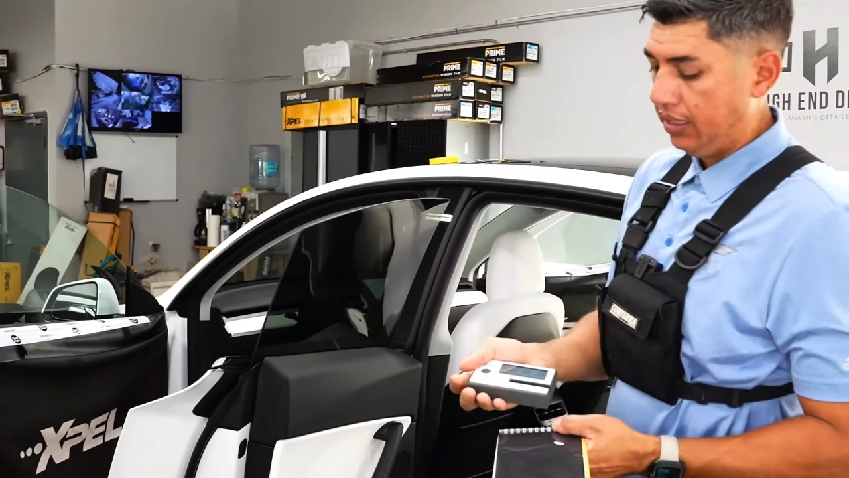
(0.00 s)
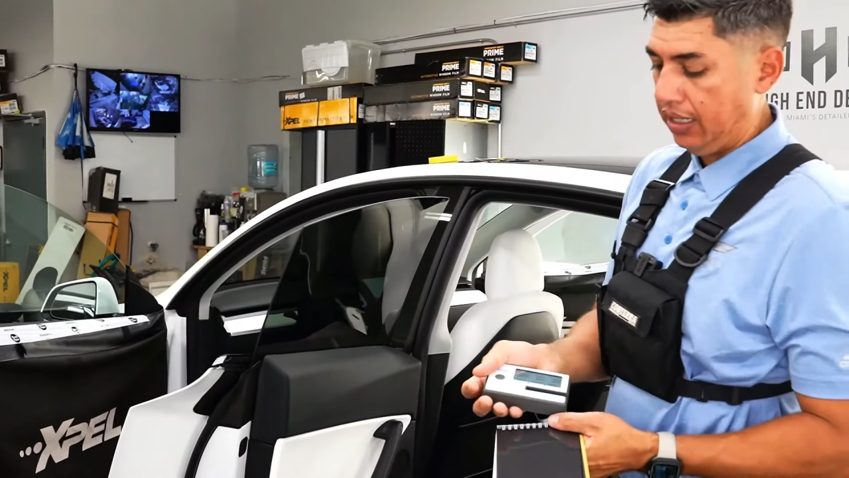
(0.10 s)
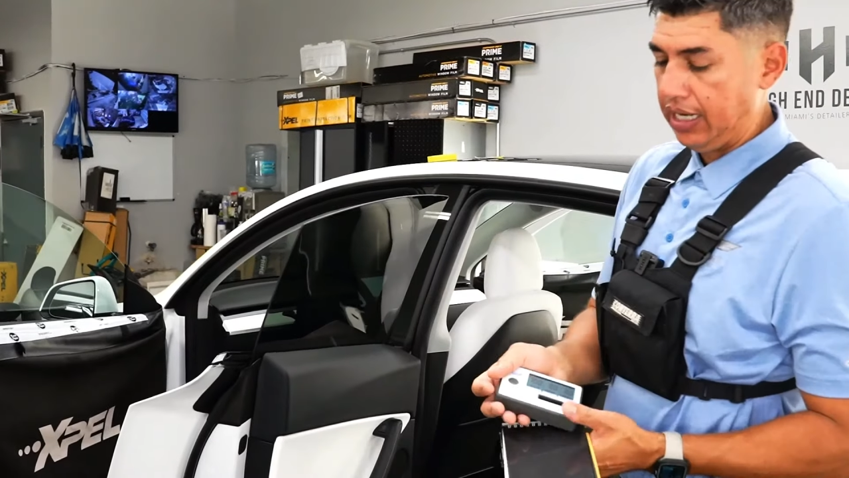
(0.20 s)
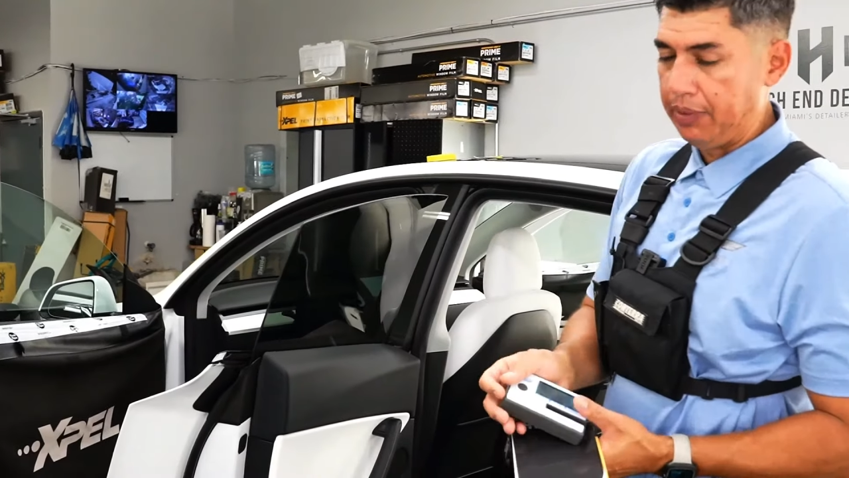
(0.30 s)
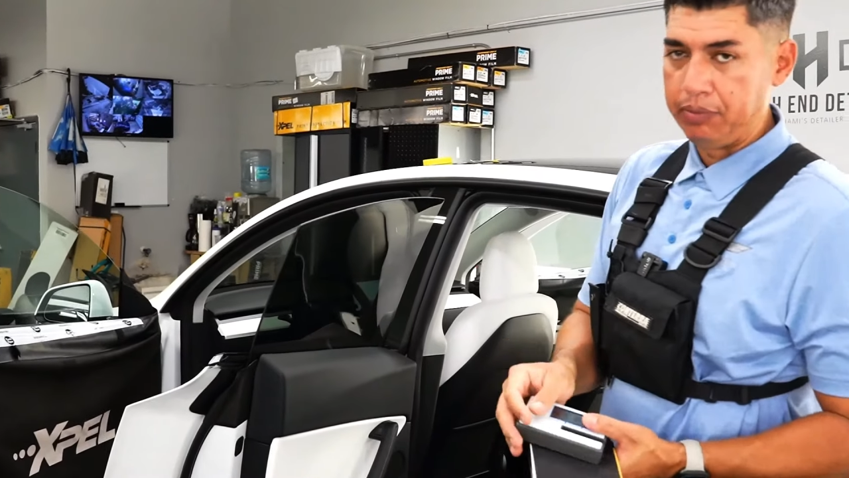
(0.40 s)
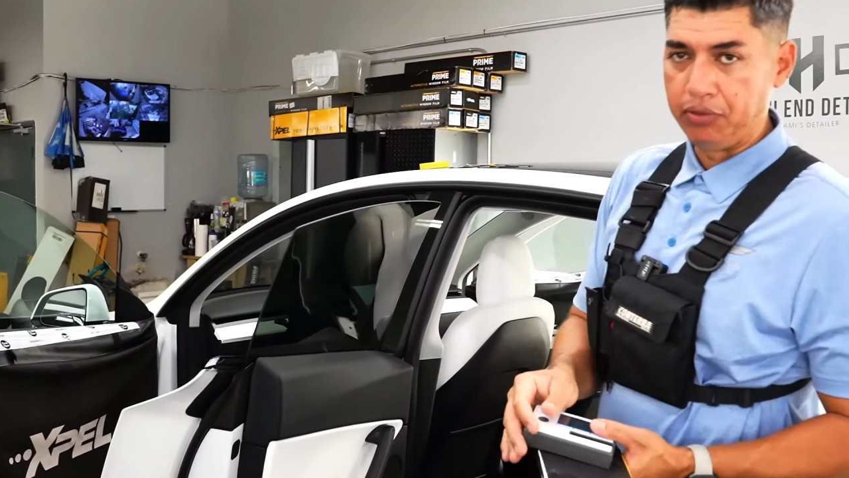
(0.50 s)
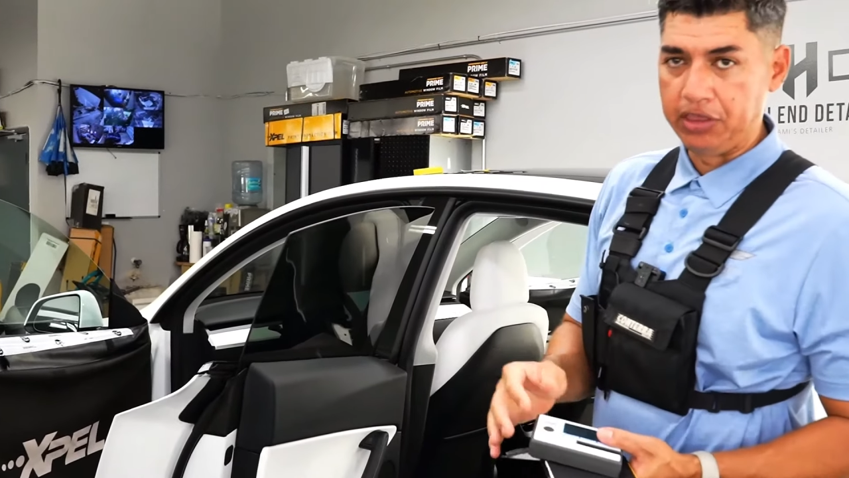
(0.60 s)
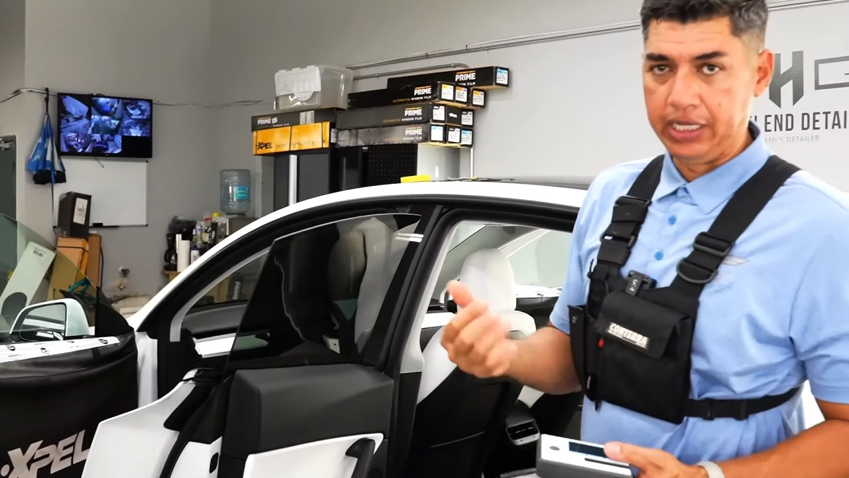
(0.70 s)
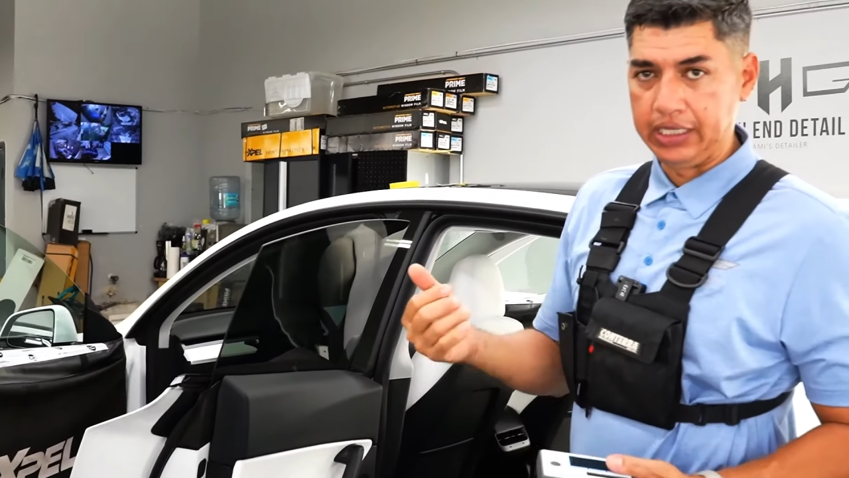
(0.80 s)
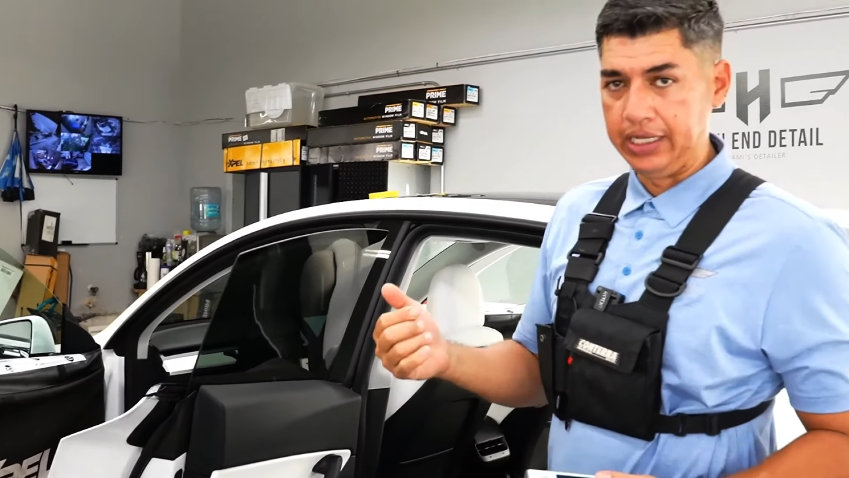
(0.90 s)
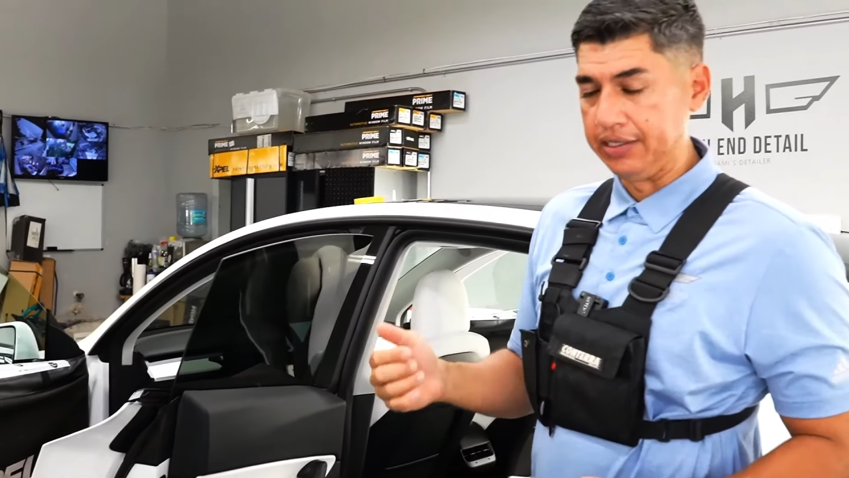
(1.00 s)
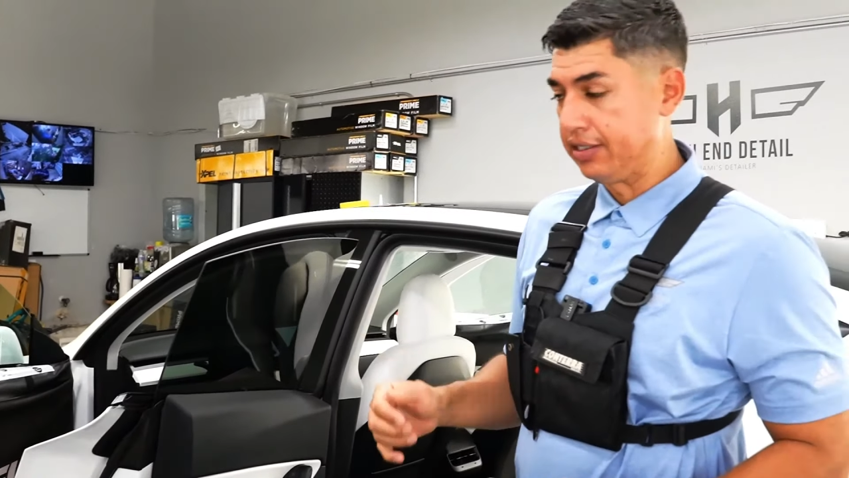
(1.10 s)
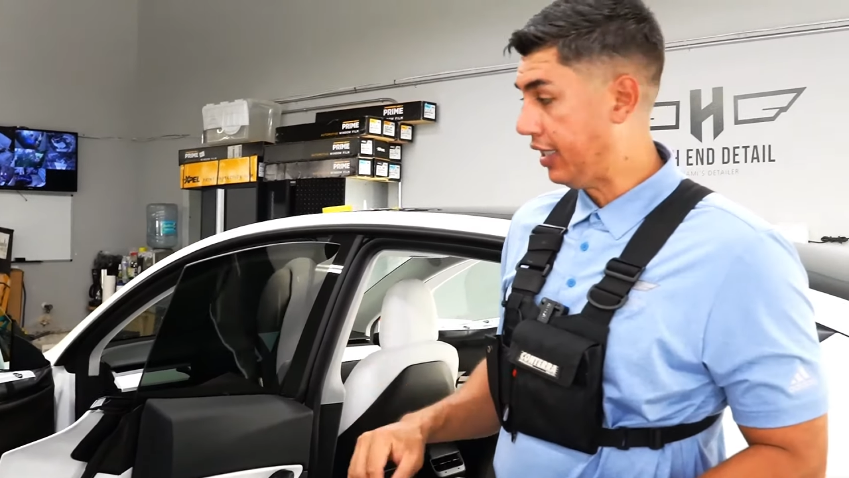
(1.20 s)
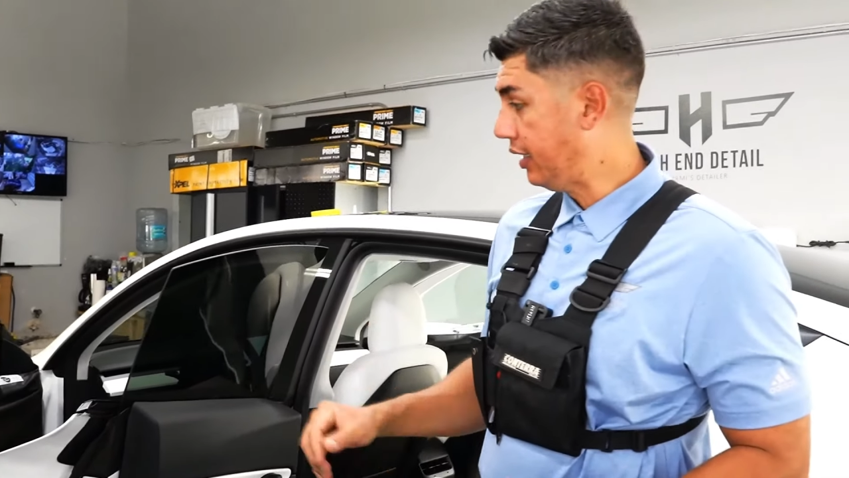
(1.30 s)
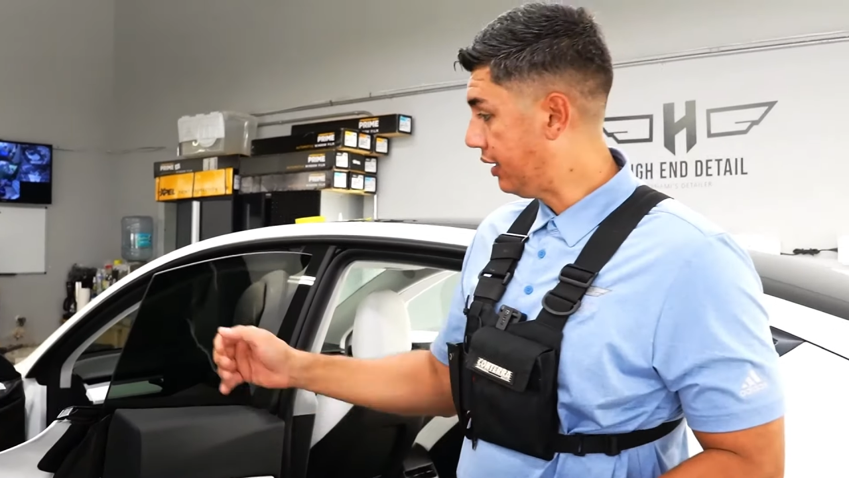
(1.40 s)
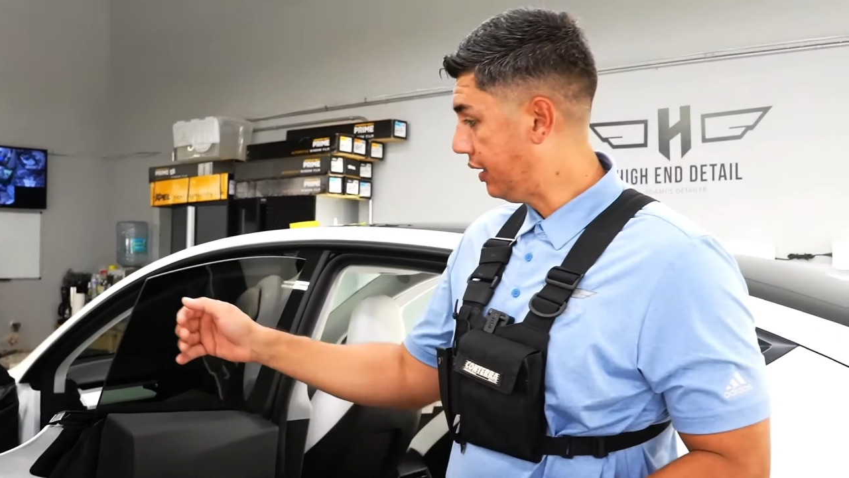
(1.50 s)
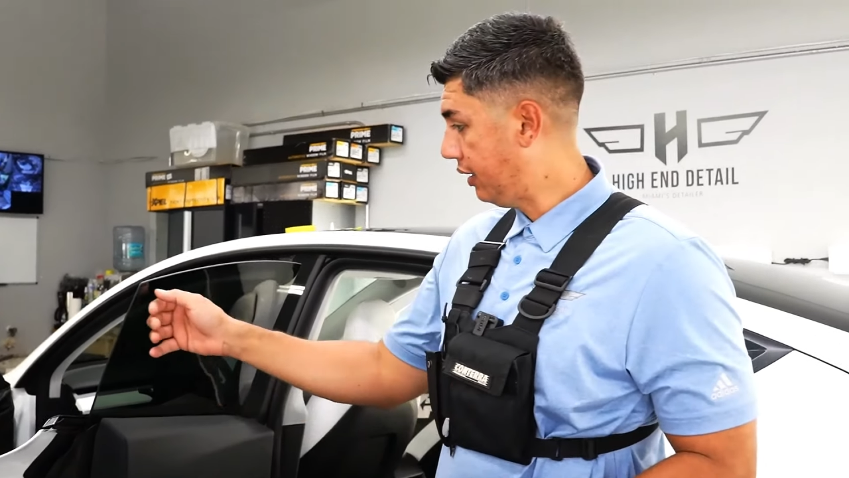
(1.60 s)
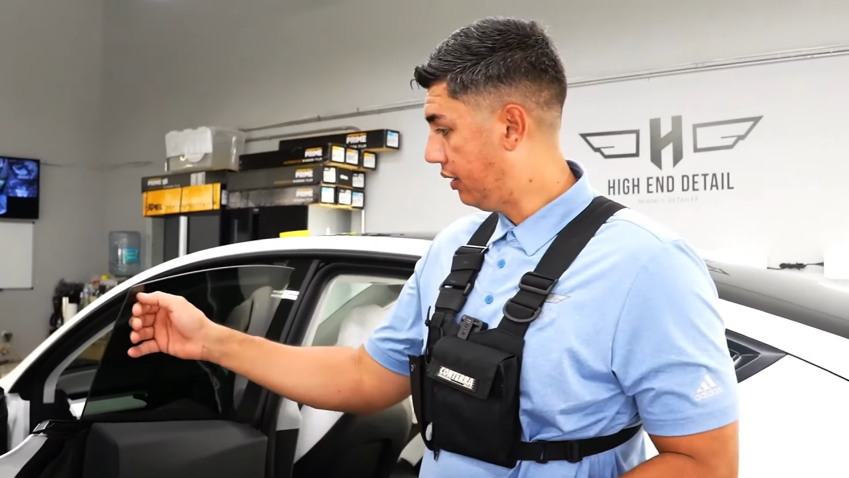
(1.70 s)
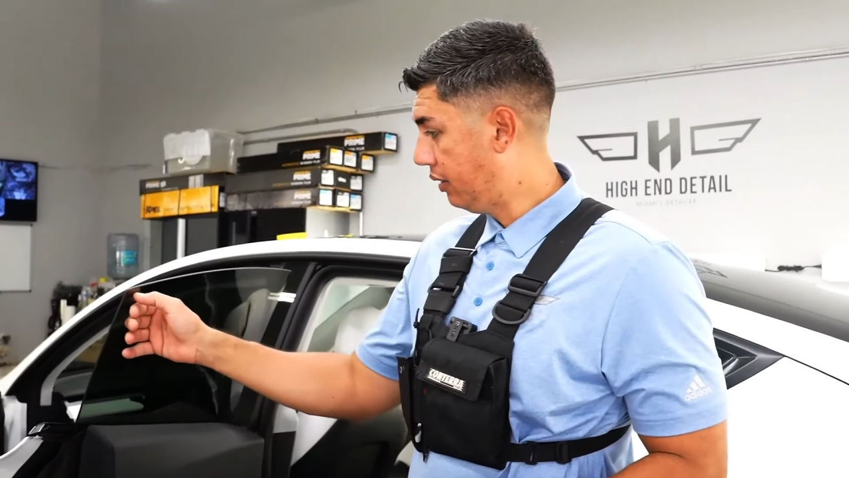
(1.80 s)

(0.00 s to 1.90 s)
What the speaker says: A lot of people think that it's tinted,